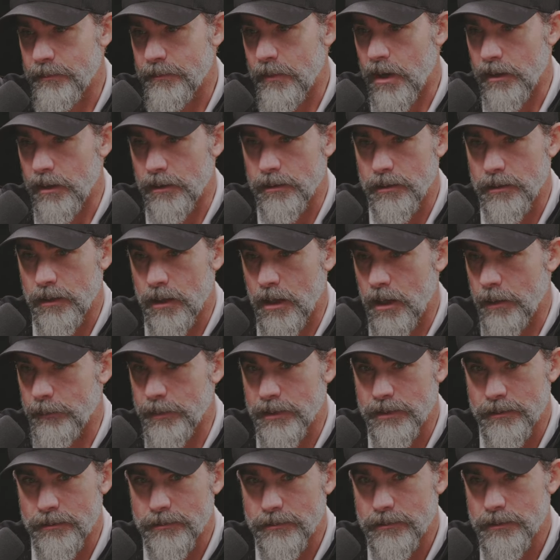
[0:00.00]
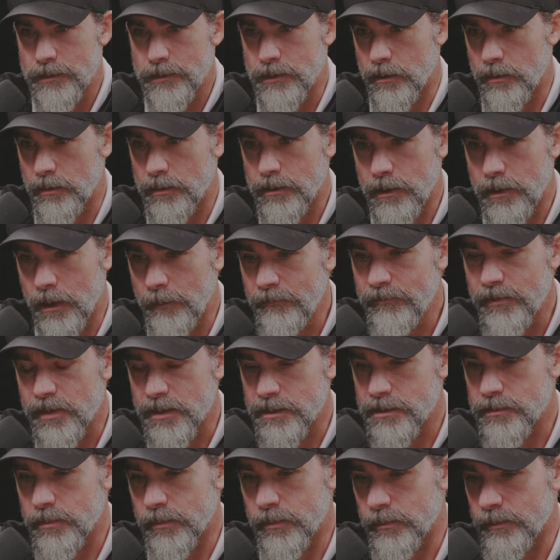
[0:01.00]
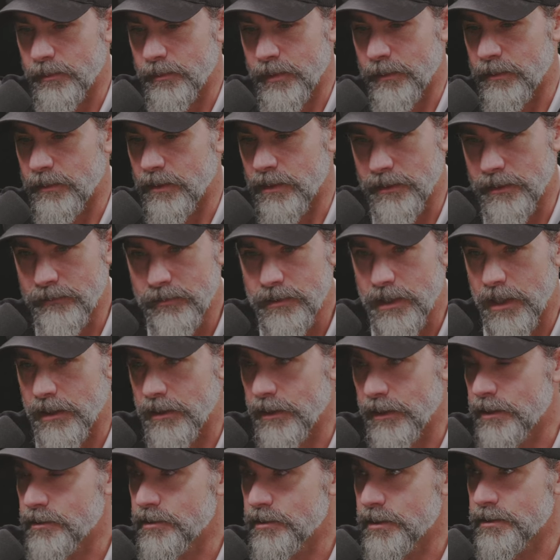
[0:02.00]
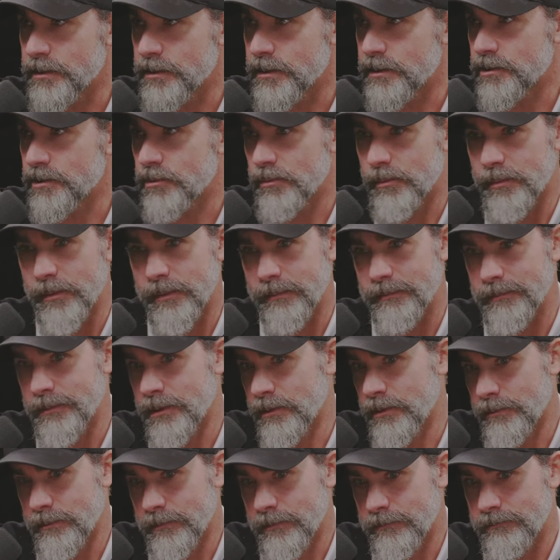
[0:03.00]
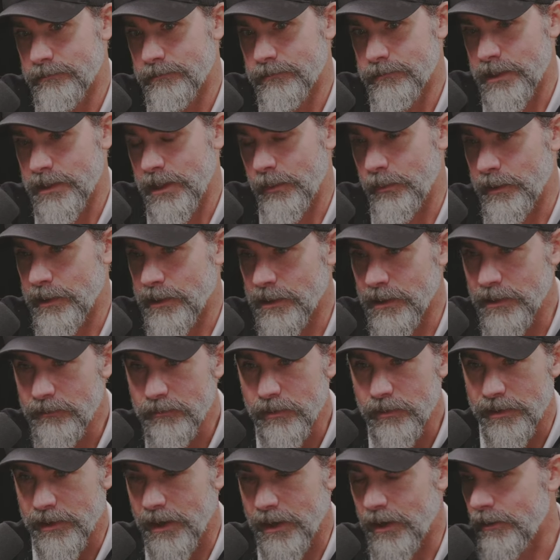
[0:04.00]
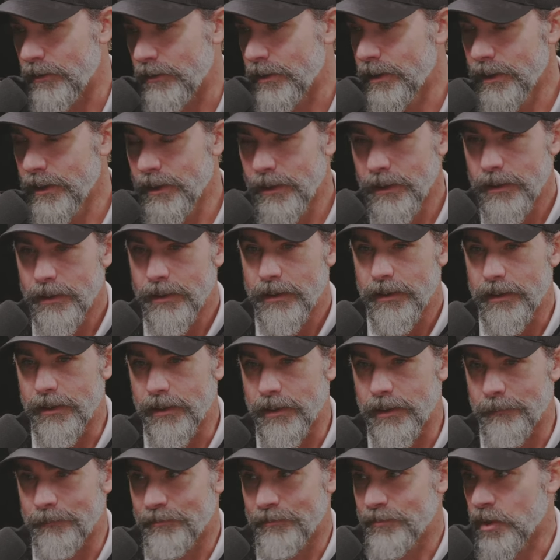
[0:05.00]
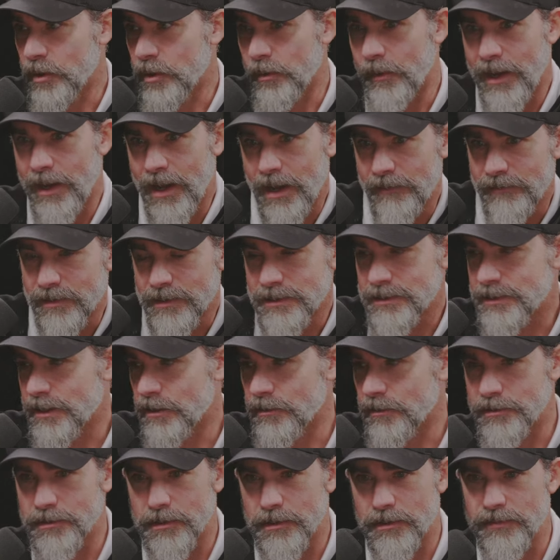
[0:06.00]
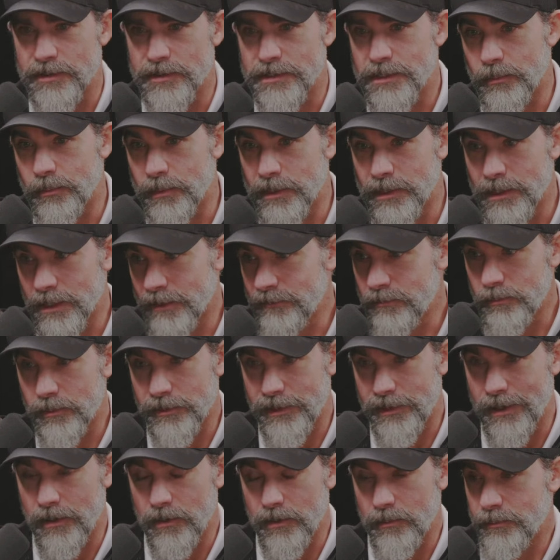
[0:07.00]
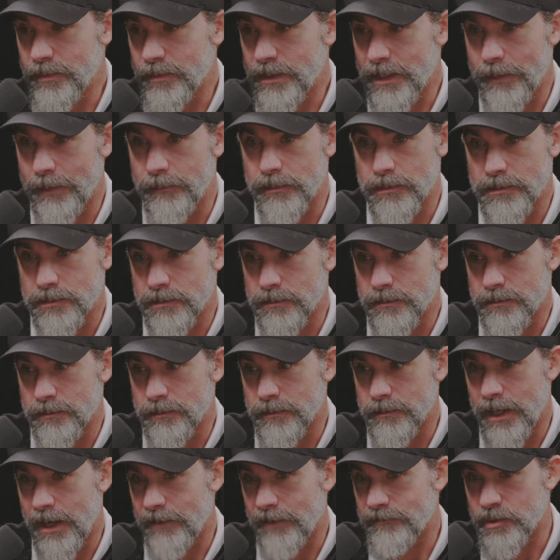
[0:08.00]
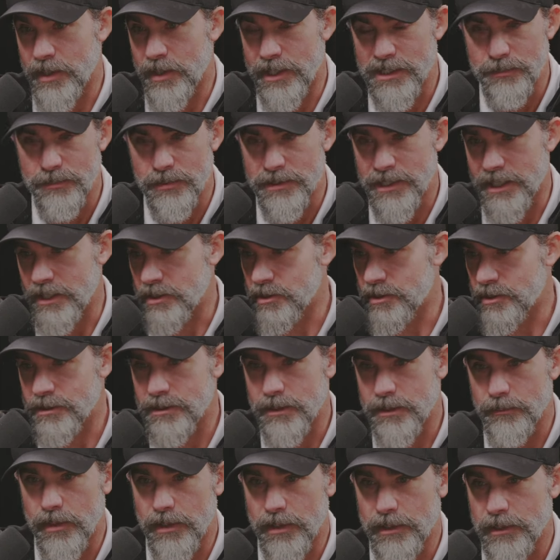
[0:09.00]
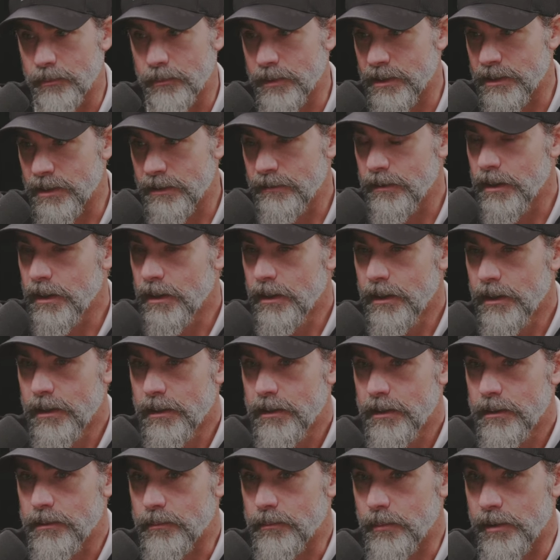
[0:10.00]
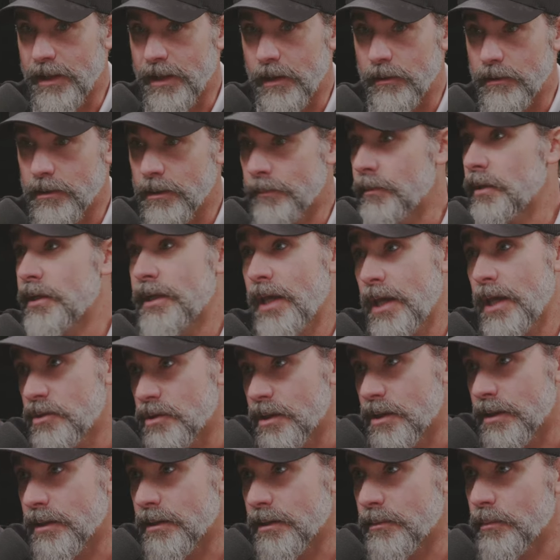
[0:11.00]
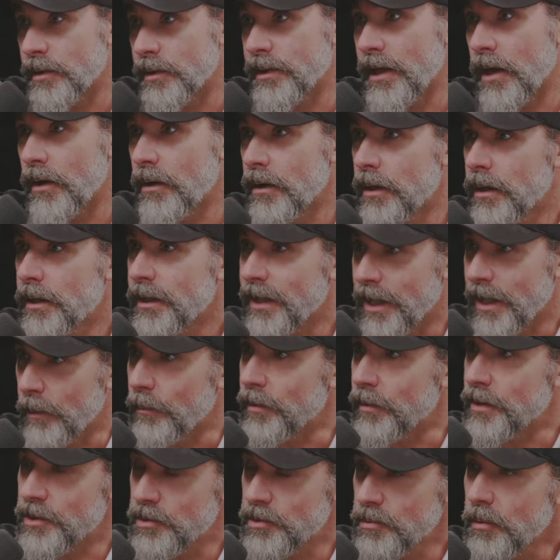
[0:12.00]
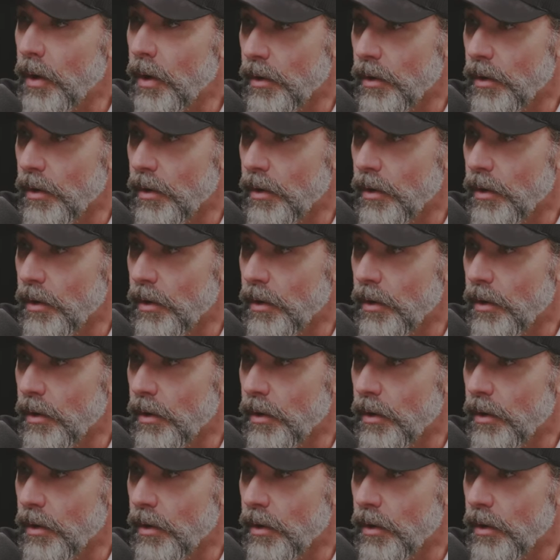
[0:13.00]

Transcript: modern common you know comforts would we be able to live without electricity should we do can we live without um, you know having cell service can we live without being able to have transportation somewhere can we live without communication without can we do